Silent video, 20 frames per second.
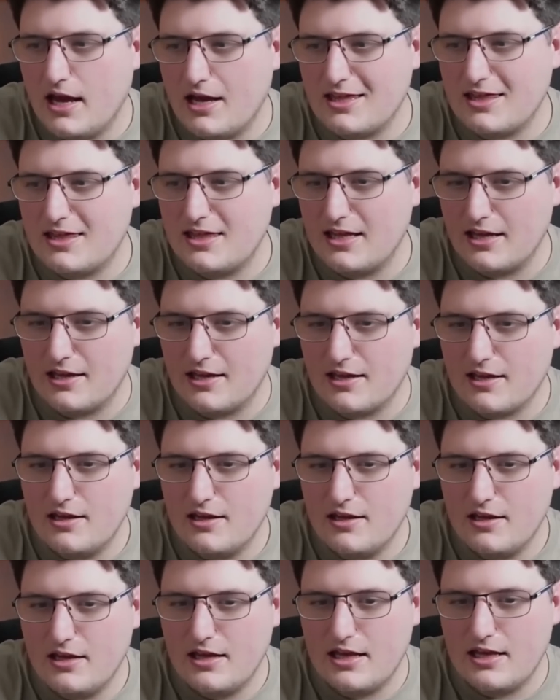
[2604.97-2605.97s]
I think
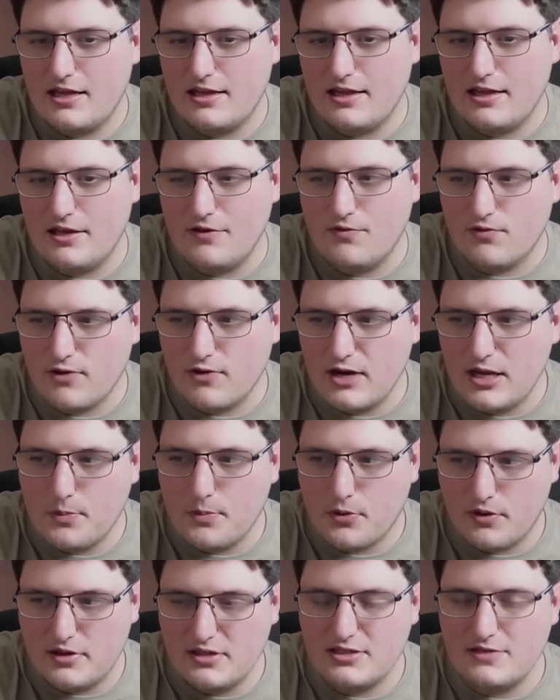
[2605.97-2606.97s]
in the
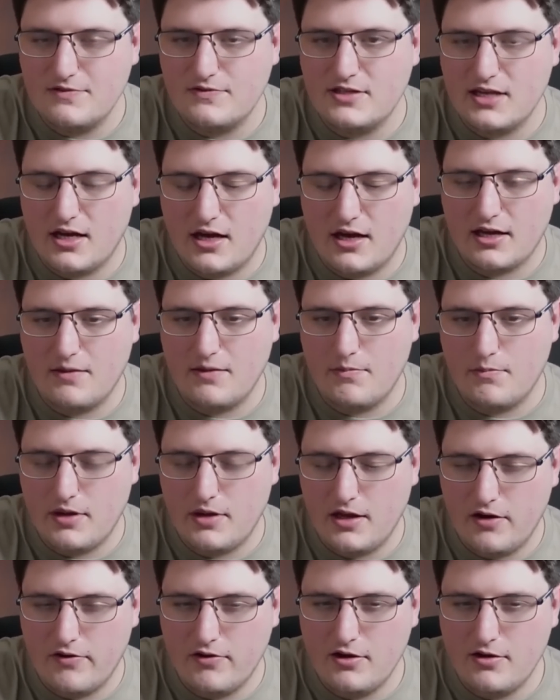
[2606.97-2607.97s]
reprint of Dark
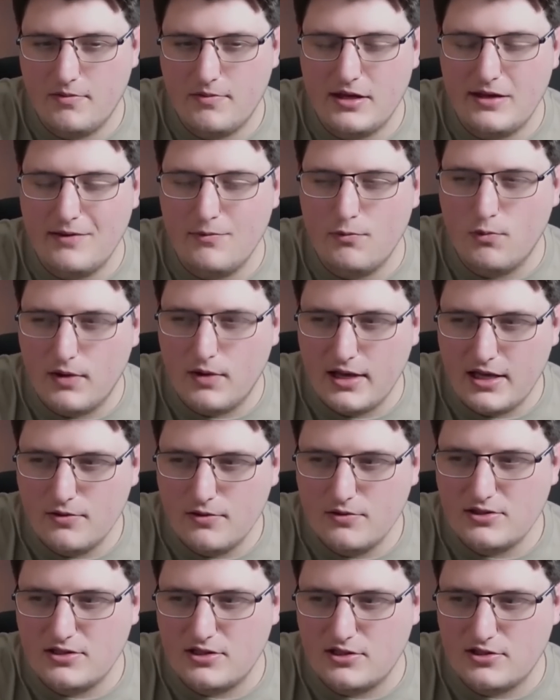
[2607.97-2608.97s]
Imperium, he
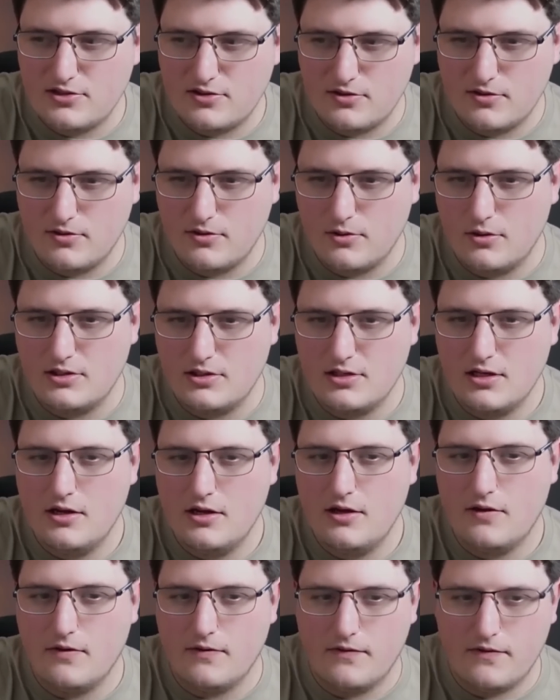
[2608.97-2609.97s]
wields the sword
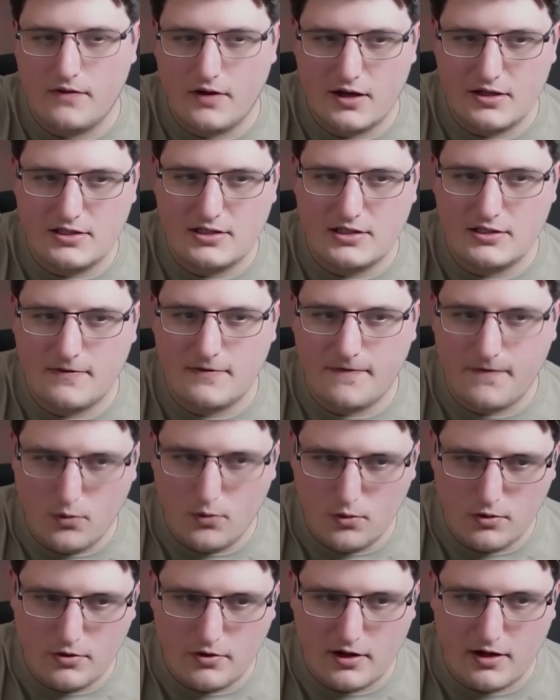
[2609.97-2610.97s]
versus
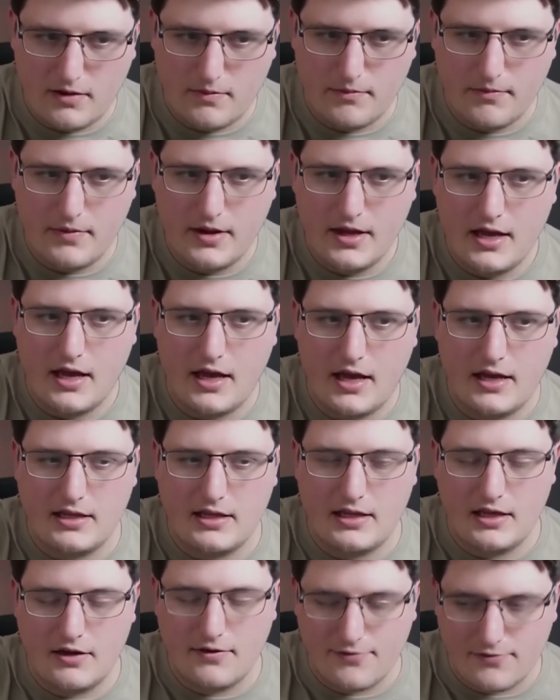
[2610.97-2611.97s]
Fulgrim, and
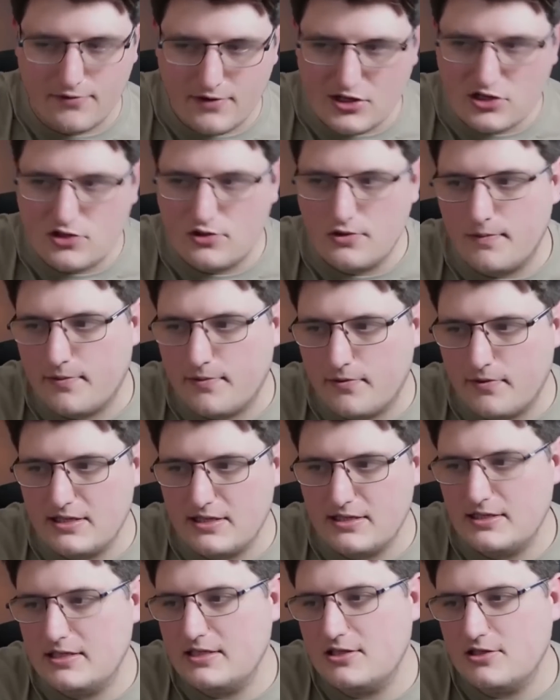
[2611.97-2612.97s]
in the original
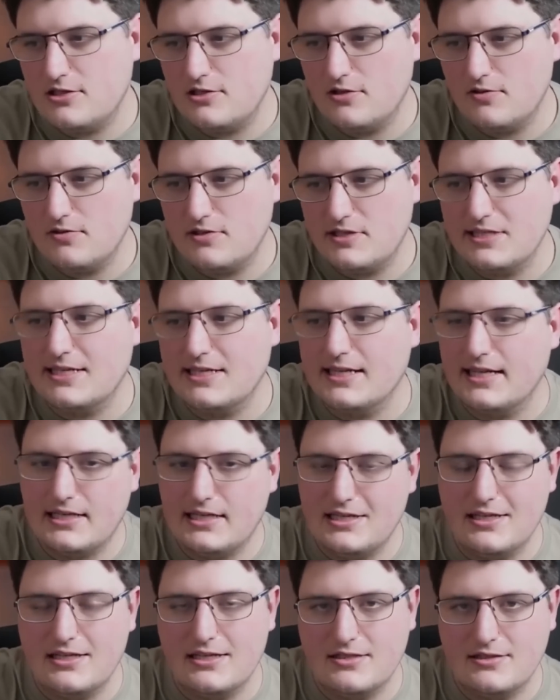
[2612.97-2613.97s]
print, he just used his
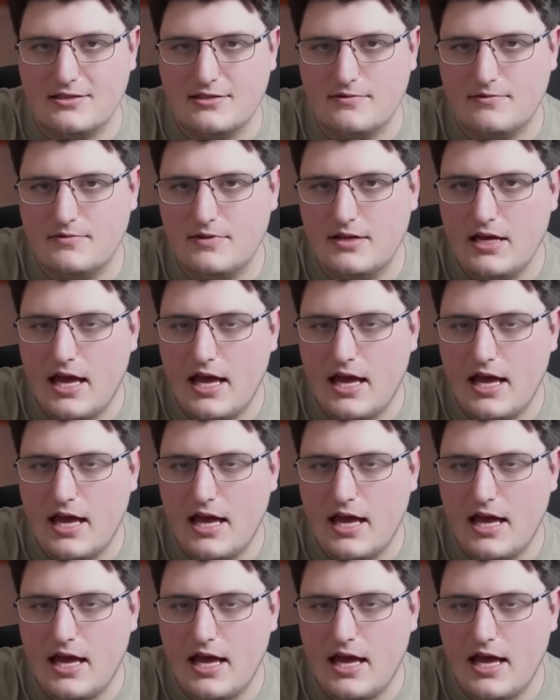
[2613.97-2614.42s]
Gladius.